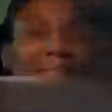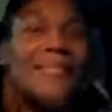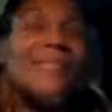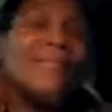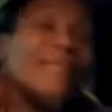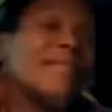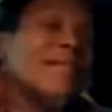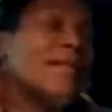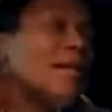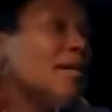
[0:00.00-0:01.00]
Give her, throw a little
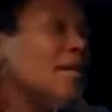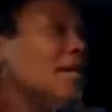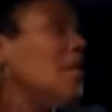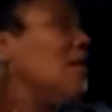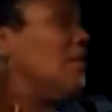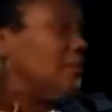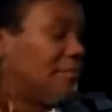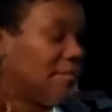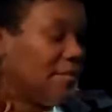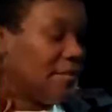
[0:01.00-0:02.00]
something out there.
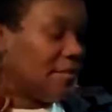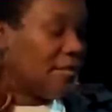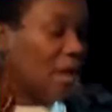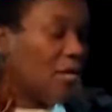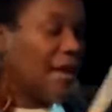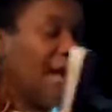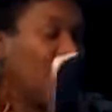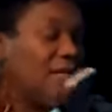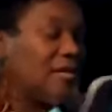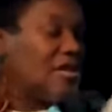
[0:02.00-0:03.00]
These okay, people,
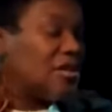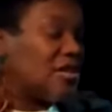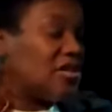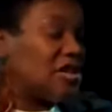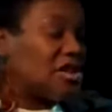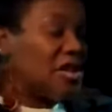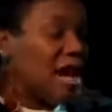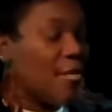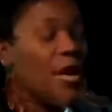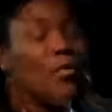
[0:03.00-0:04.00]
what the, the, the,
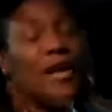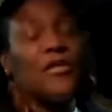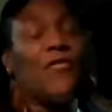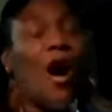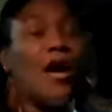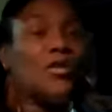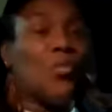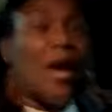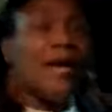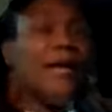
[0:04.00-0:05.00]
scenario is as far as
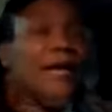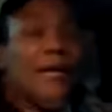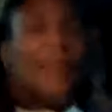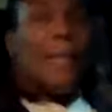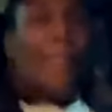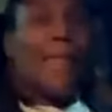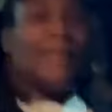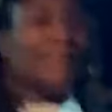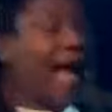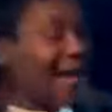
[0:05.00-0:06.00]
what? 1030, 1030
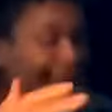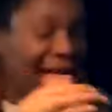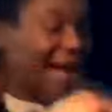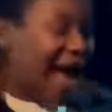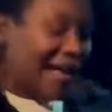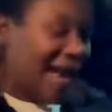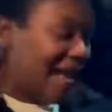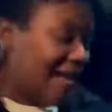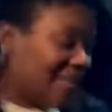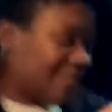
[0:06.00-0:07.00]
it is. I can't, I
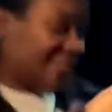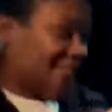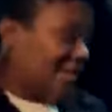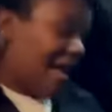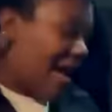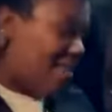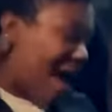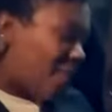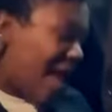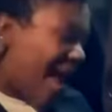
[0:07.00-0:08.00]
can't. Mama, so you gonna go to sleep?
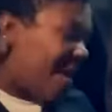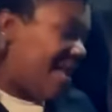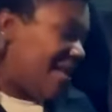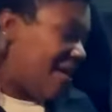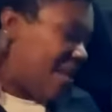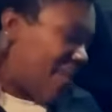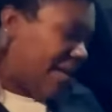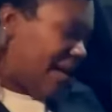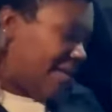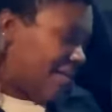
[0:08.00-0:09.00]
I'm not ready. I'm not
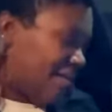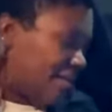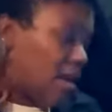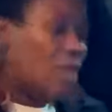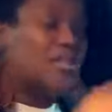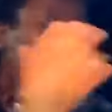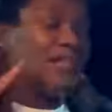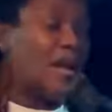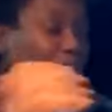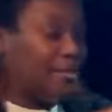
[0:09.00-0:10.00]
At 1030? No,
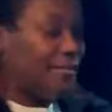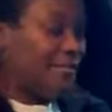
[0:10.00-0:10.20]
1030.